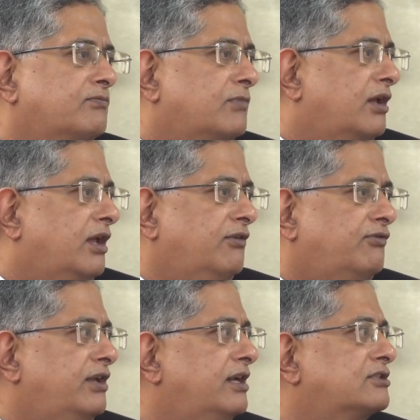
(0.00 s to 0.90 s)

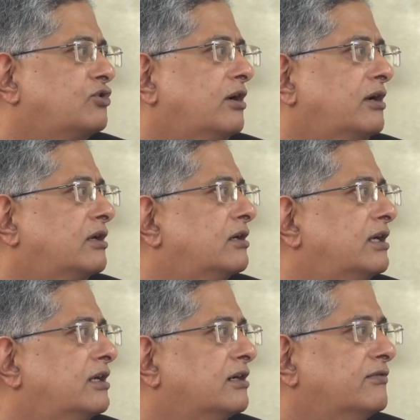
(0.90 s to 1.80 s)
if he has got
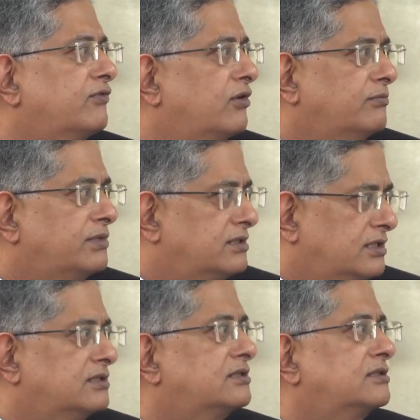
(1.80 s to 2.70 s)
income from
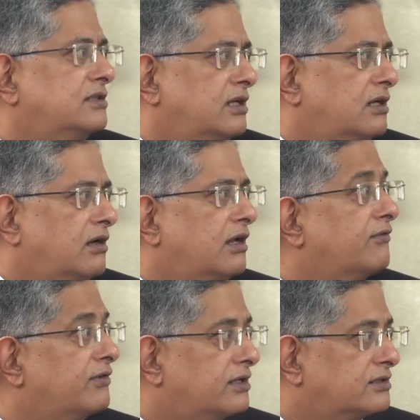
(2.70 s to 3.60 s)
business,
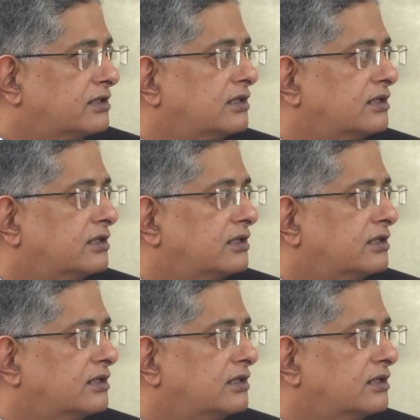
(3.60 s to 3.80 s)
if it is